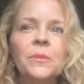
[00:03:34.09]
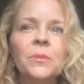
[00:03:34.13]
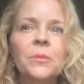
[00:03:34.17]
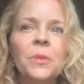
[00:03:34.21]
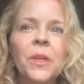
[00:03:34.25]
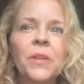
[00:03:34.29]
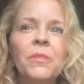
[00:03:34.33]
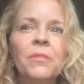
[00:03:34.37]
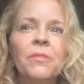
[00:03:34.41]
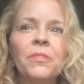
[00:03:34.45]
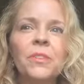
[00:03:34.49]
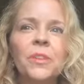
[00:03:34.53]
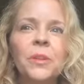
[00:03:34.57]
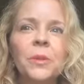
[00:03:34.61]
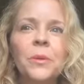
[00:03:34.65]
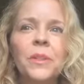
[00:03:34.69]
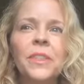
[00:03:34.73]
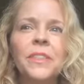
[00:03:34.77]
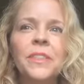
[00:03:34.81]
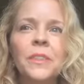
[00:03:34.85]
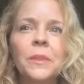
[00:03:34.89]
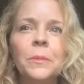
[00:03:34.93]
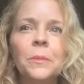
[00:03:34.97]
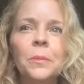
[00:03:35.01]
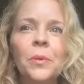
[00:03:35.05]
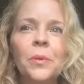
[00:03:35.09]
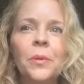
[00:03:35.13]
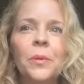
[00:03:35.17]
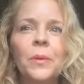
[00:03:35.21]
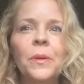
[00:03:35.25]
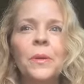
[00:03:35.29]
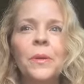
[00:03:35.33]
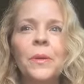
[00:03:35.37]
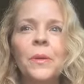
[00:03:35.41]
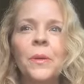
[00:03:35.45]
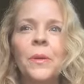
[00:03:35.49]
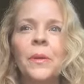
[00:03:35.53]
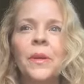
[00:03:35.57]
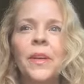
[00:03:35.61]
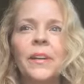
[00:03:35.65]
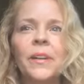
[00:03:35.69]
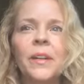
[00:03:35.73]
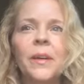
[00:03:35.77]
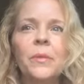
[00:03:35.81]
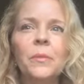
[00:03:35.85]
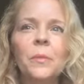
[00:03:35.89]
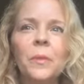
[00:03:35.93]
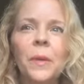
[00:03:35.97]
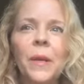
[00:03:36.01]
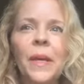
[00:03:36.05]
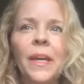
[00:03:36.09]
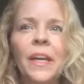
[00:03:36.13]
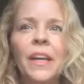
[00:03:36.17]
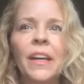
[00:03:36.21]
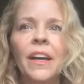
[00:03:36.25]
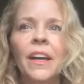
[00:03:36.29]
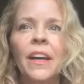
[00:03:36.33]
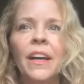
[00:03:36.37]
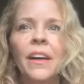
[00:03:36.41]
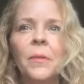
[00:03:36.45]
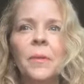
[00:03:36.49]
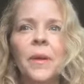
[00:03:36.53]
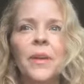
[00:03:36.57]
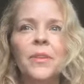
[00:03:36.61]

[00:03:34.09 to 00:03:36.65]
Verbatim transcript: we flew into Peru and we, um,